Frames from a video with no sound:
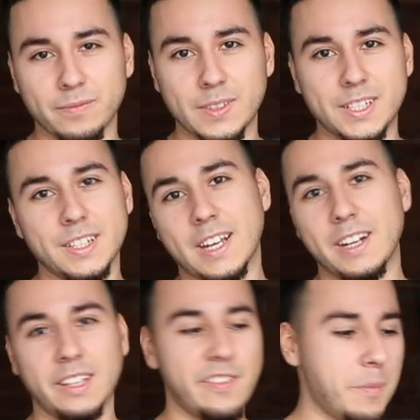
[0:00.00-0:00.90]
this is kind
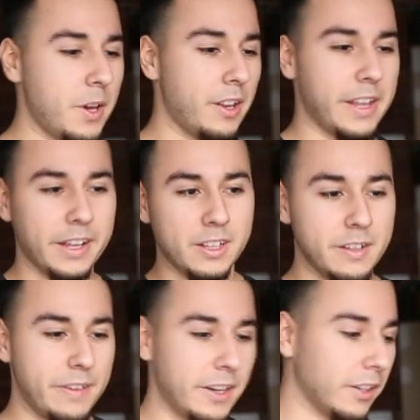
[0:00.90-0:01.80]
of leaving me on like a
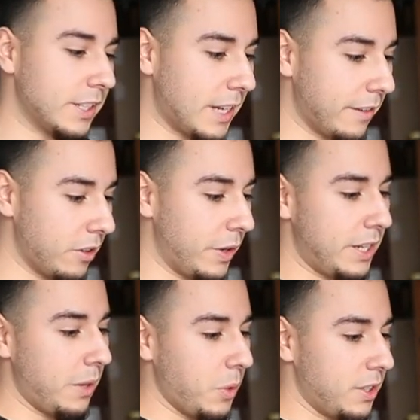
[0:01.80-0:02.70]
cliffhanger because I have no
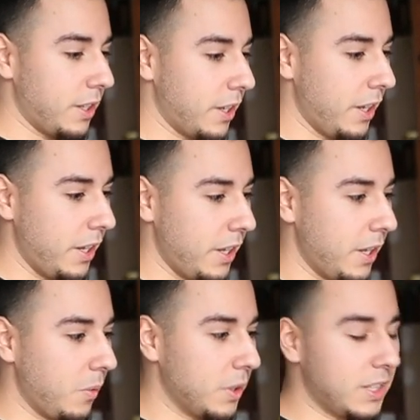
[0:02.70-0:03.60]
idea what
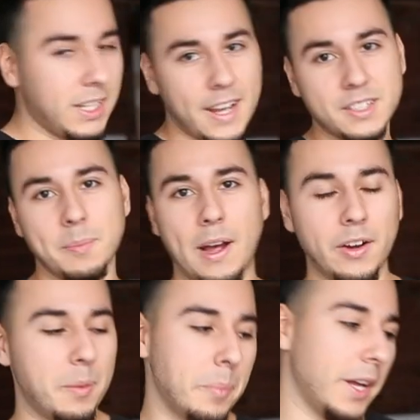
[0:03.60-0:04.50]
to guess
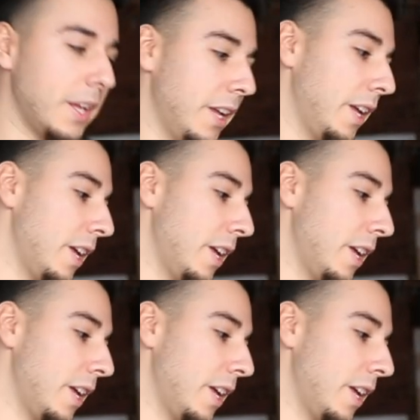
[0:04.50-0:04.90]
about it. But